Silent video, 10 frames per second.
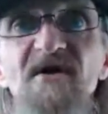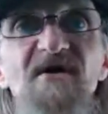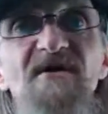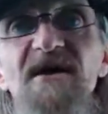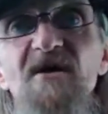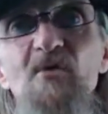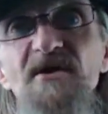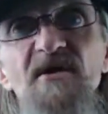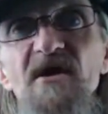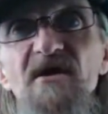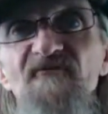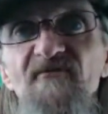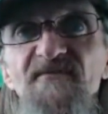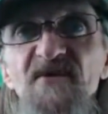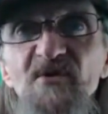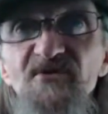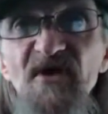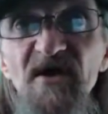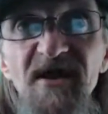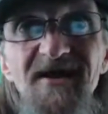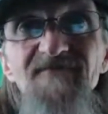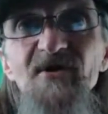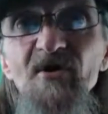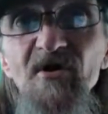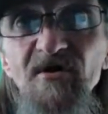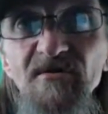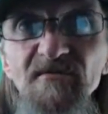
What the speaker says: I wasn't live. Was not live at all.